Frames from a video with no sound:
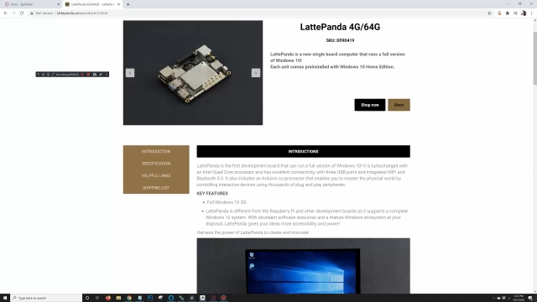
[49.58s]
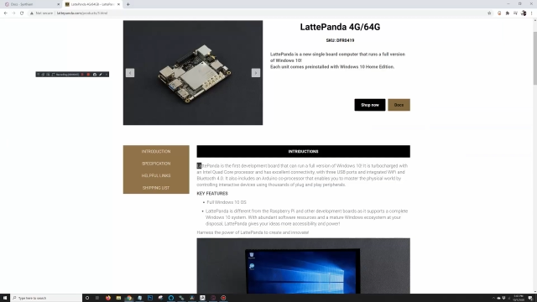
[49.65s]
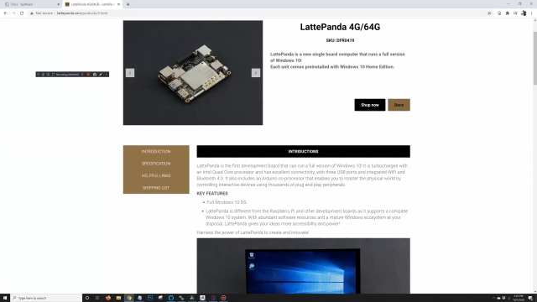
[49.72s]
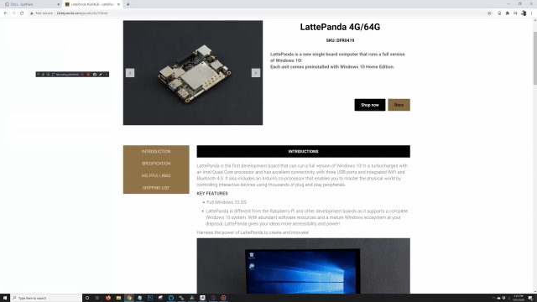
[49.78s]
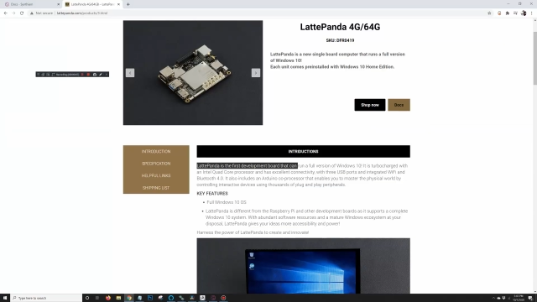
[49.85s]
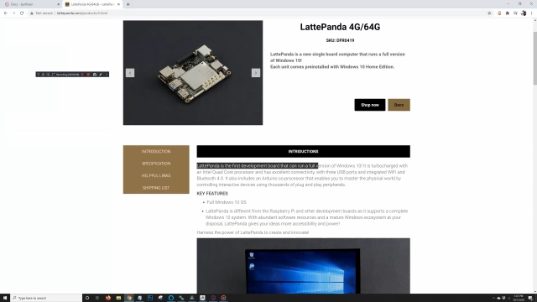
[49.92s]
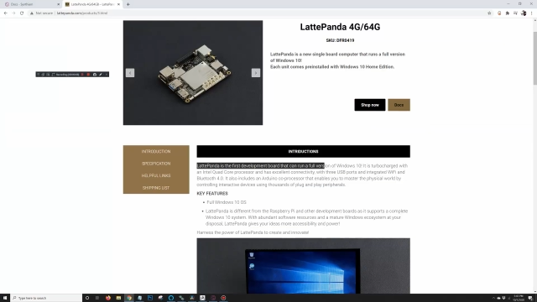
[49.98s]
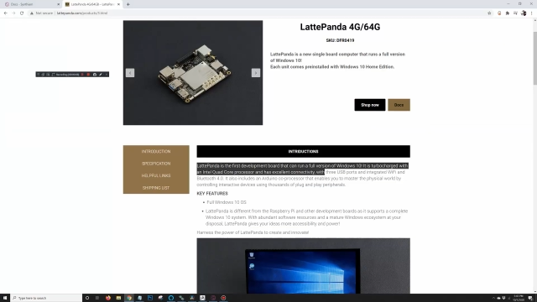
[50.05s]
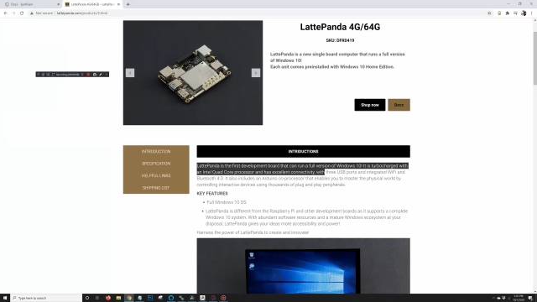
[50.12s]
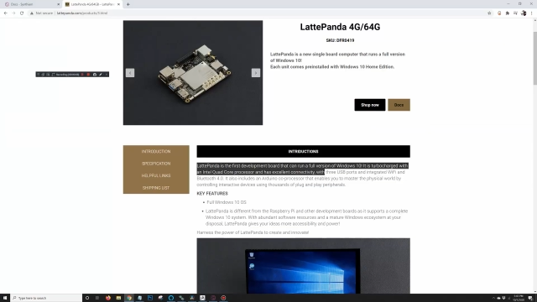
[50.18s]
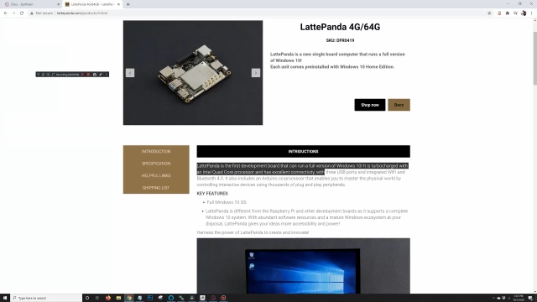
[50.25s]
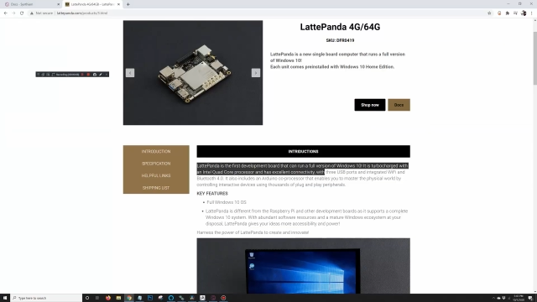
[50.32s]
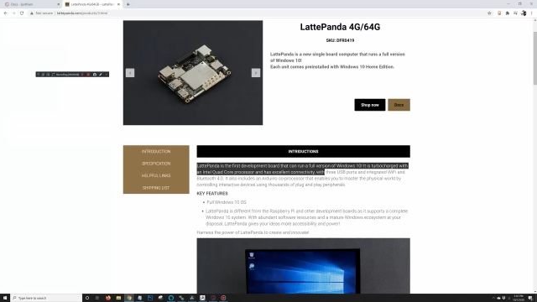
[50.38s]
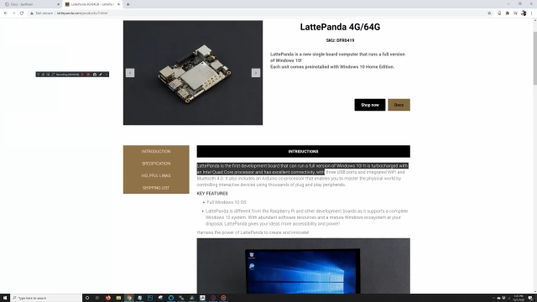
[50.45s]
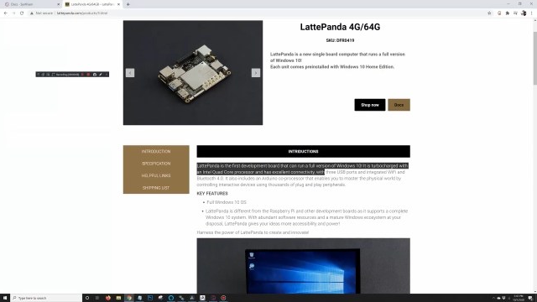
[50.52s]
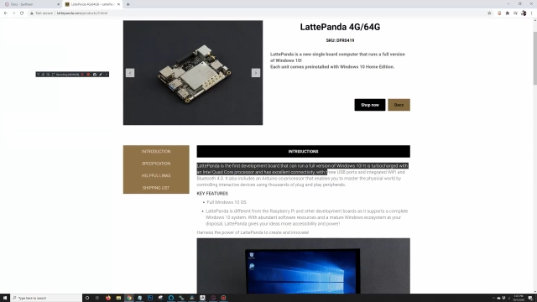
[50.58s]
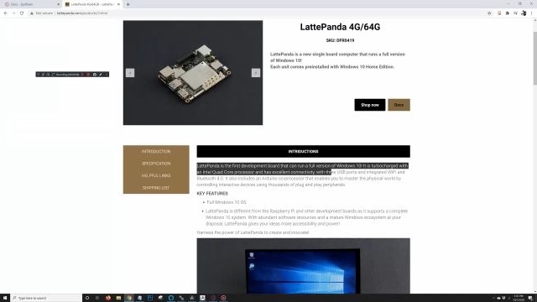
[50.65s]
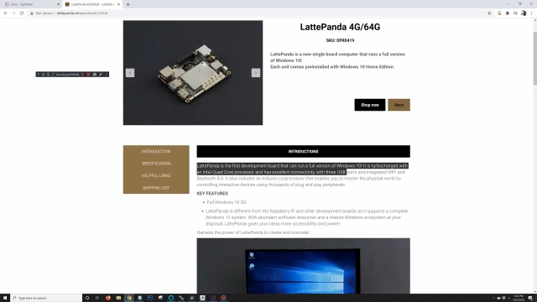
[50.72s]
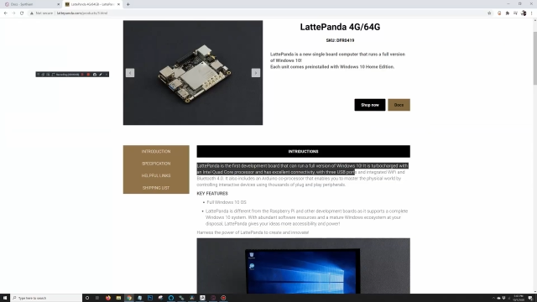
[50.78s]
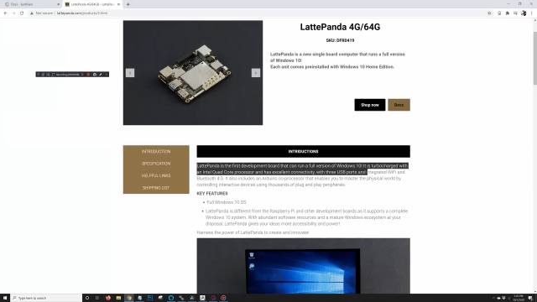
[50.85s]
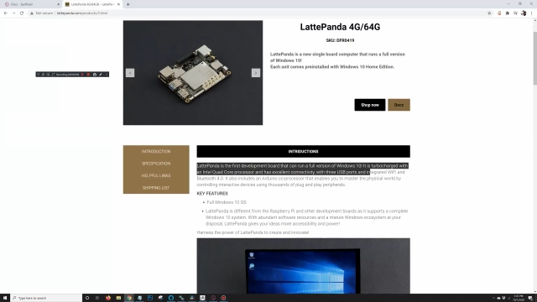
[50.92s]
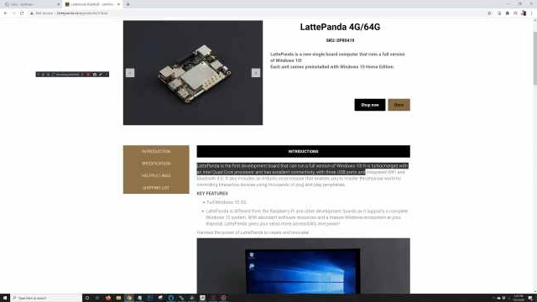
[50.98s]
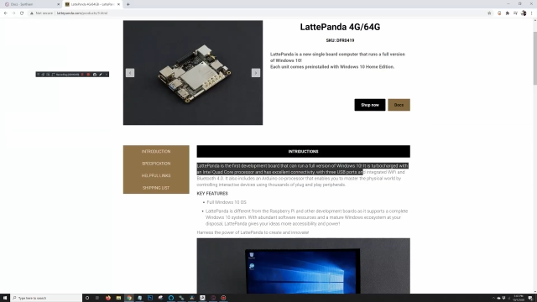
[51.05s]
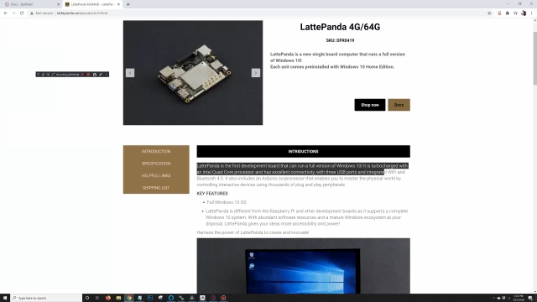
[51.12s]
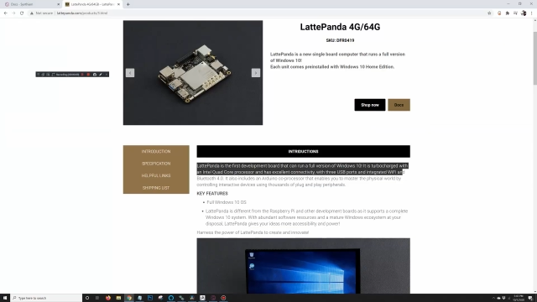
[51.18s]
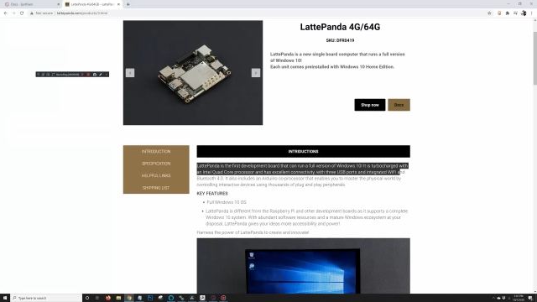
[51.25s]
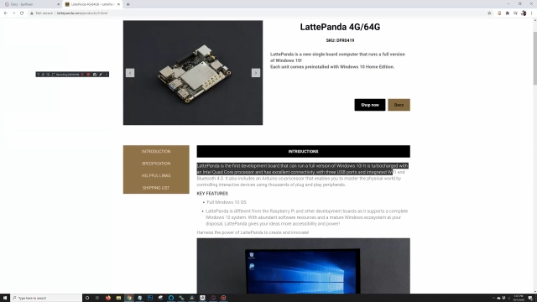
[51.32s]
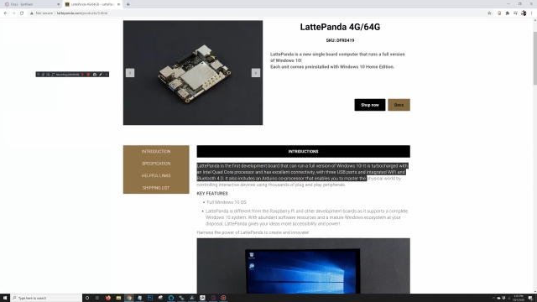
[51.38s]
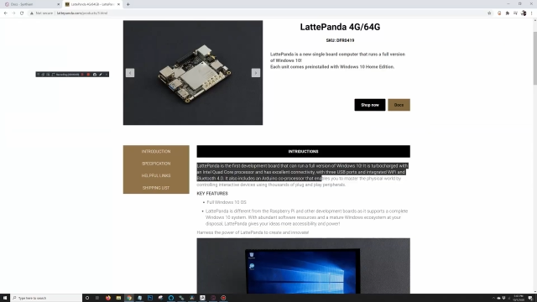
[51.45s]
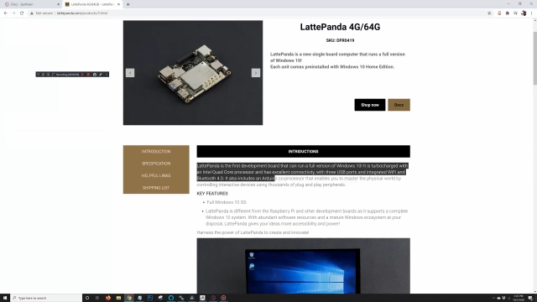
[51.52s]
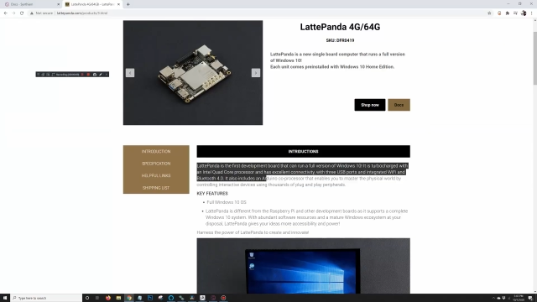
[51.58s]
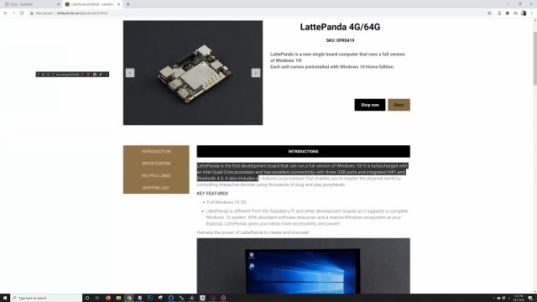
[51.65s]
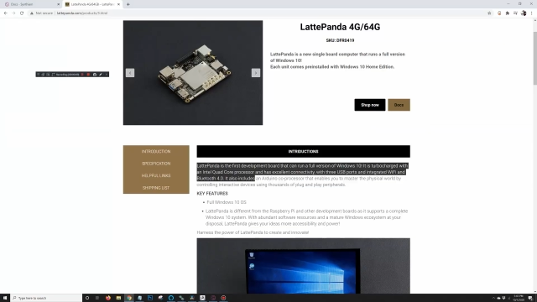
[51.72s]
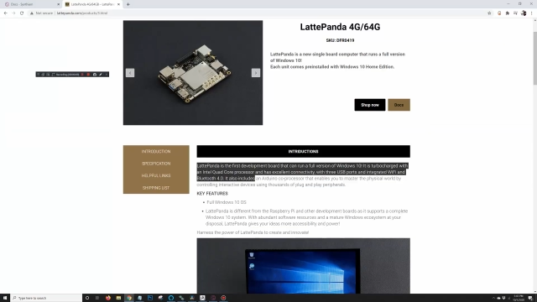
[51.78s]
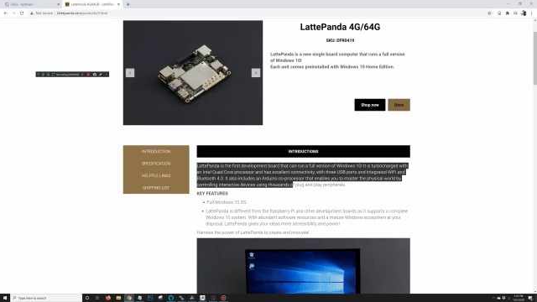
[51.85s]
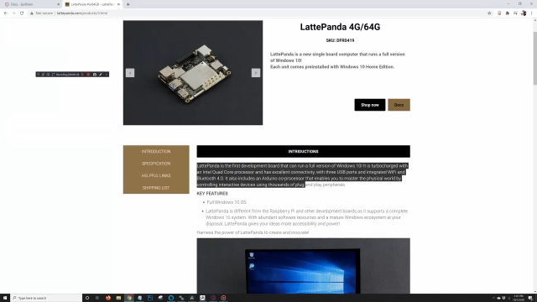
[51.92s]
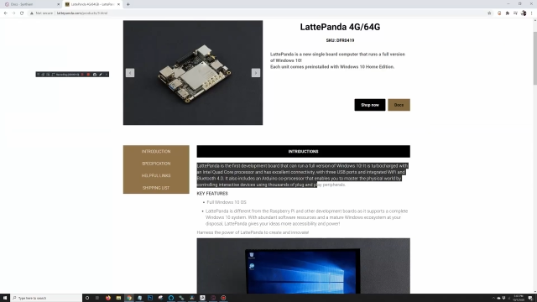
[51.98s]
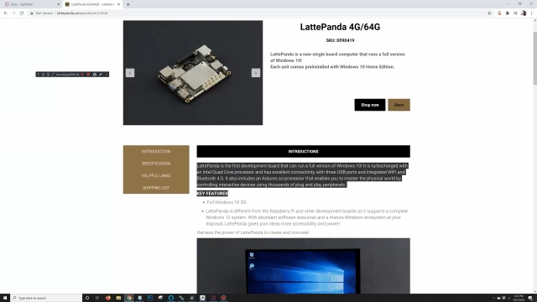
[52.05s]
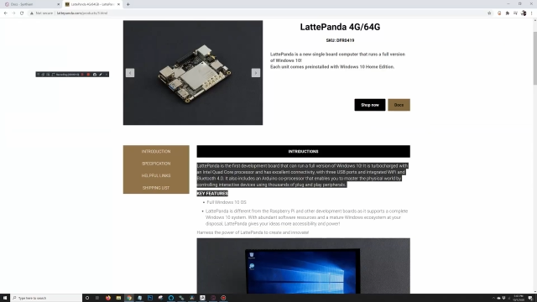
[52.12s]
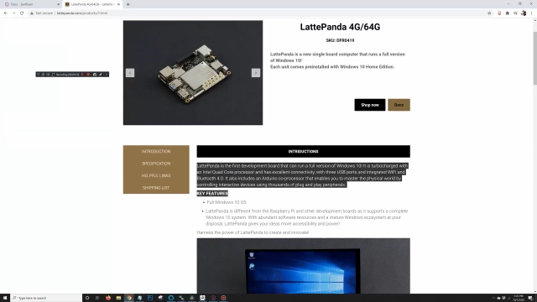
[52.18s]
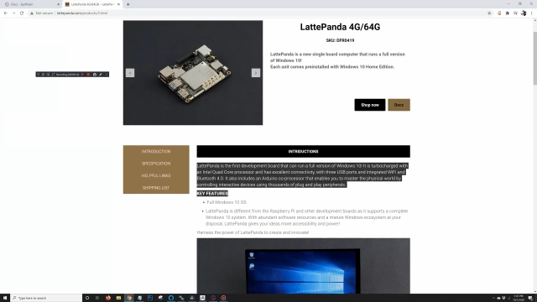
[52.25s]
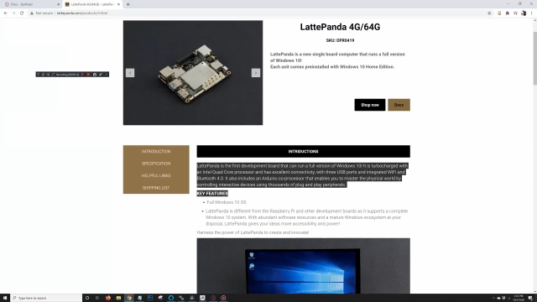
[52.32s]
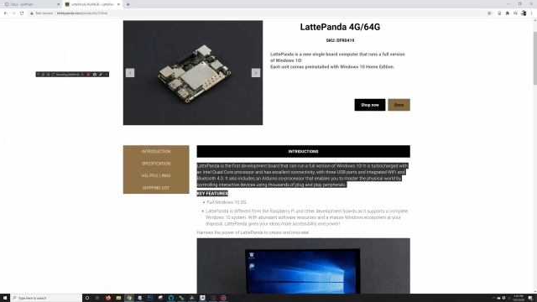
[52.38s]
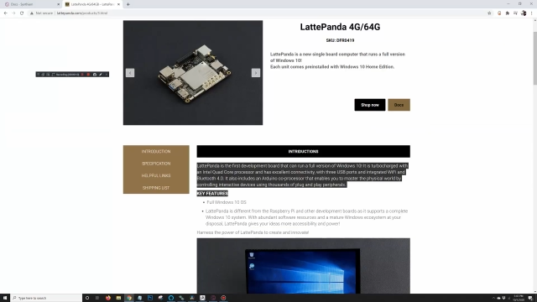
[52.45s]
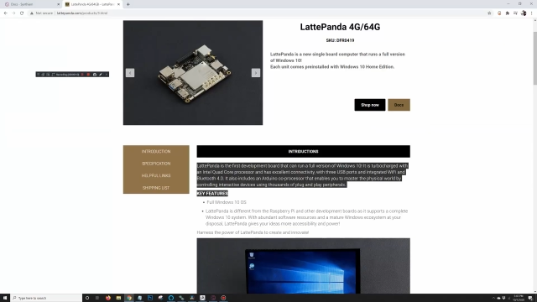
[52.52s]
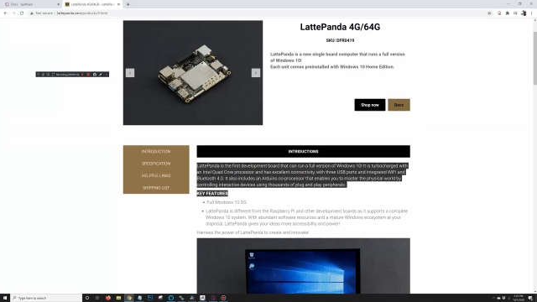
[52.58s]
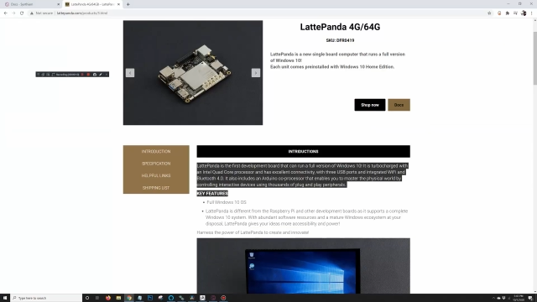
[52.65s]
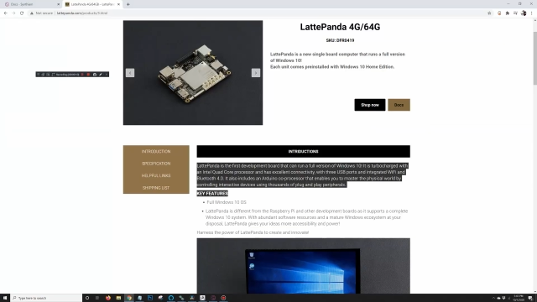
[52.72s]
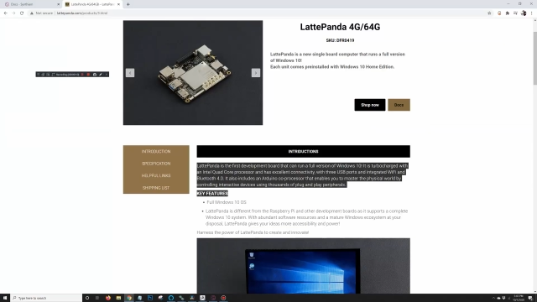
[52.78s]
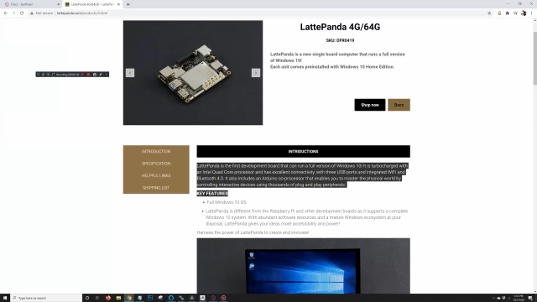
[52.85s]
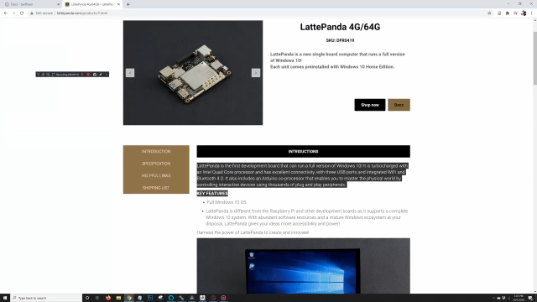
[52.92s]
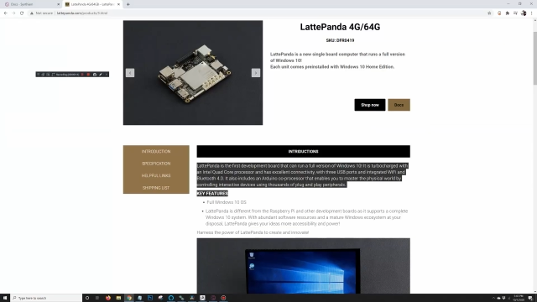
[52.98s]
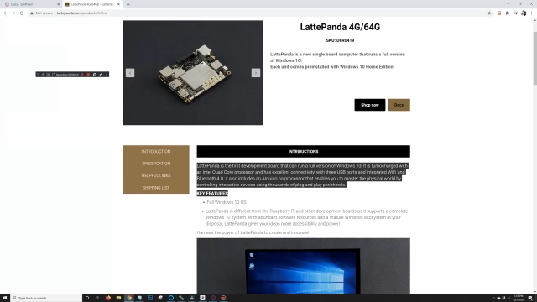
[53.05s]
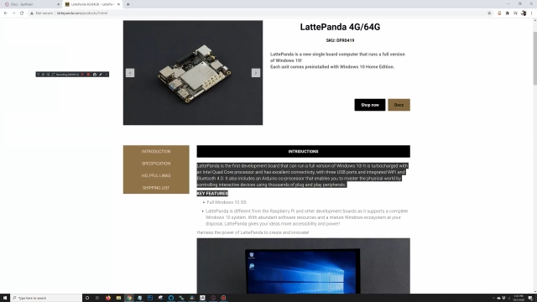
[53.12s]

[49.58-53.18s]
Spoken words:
No face is visible, so there are no lips to read.